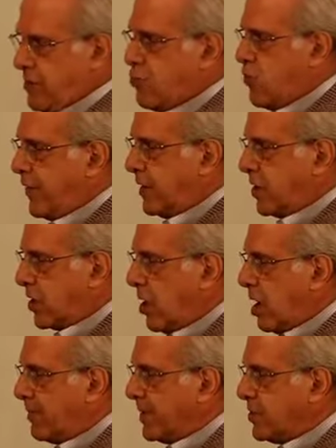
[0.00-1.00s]
removing the
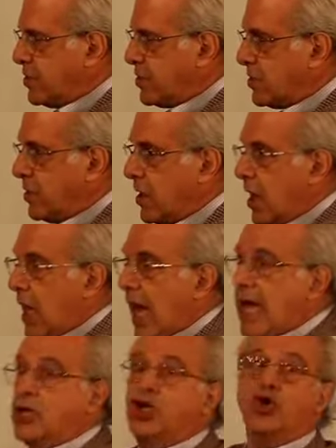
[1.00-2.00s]
garbage,
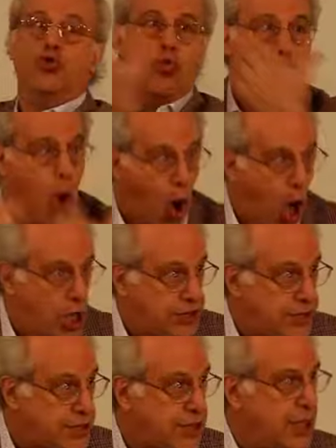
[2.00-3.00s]
and you
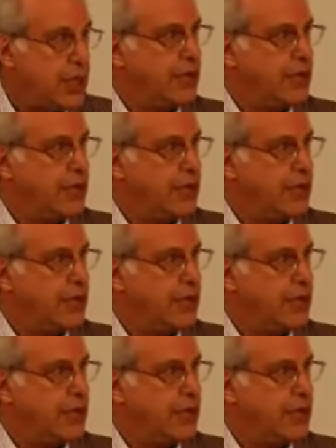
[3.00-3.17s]
want